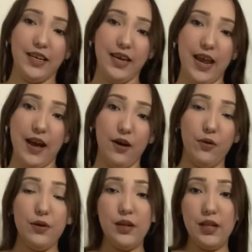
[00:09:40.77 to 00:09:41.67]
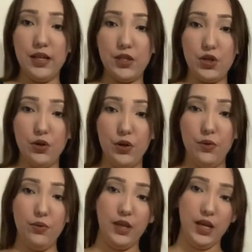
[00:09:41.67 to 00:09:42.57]
Now let's show you
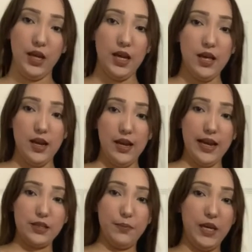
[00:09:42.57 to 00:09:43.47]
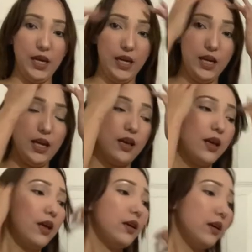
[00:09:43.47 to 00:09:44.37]
the next bikini.
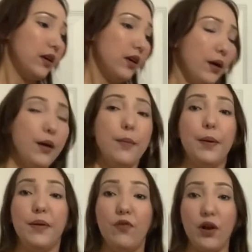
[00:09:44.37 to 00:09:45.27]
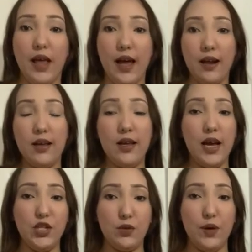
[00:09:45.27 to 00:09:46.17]
But before that,
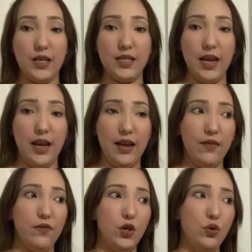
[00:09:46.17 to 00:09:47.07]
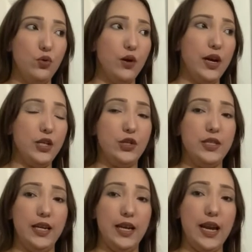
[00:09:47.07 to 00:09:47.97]
I just want to say, if you are
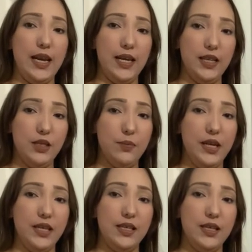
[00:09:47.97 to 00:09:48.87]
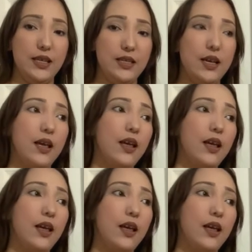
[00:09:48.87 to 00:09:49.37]
interested in any of these pieces,